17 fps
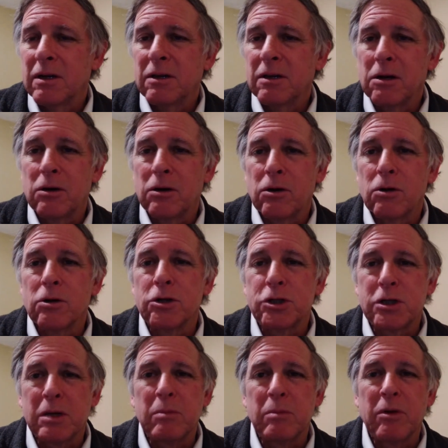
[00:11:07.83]
Little Girl
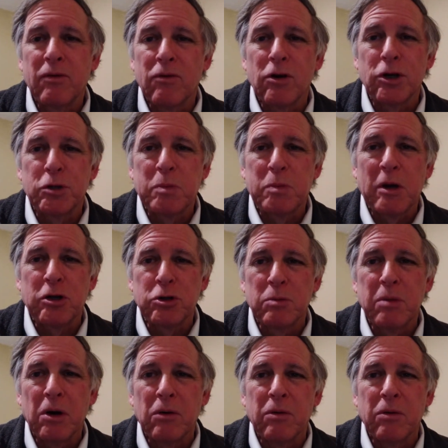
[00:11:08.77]
is going to be a very
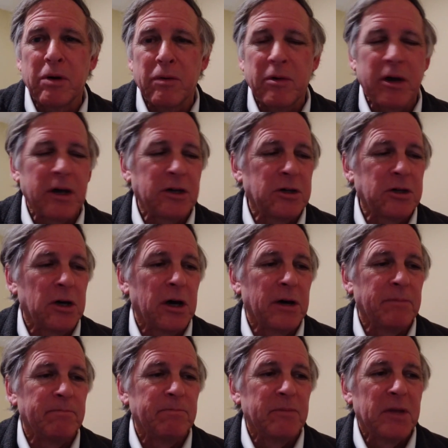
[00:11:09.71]
special boat when we get
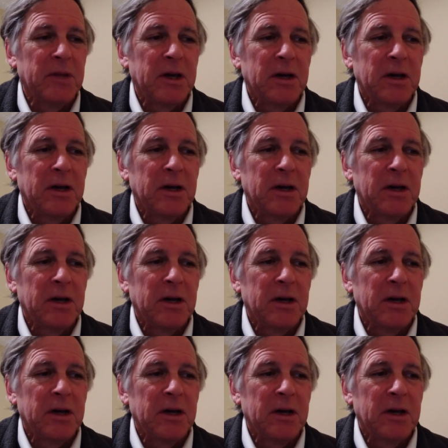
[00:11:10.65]
done.